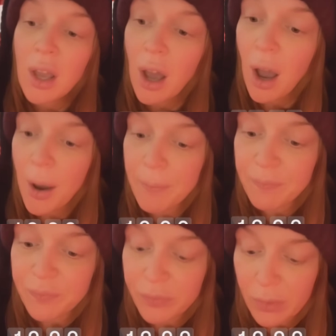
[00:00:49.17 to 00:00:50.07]

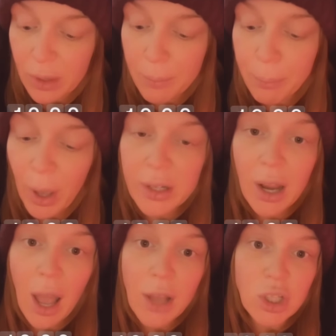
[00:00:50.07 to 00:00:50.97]
But
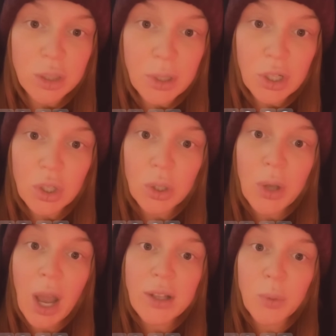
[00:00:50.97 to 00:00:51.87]
I just want to show you
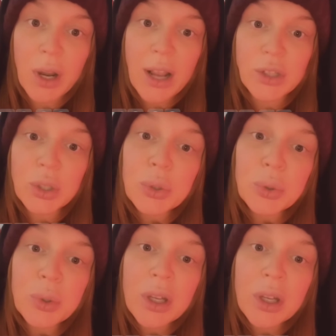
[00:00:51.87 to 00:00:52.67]
guys what I do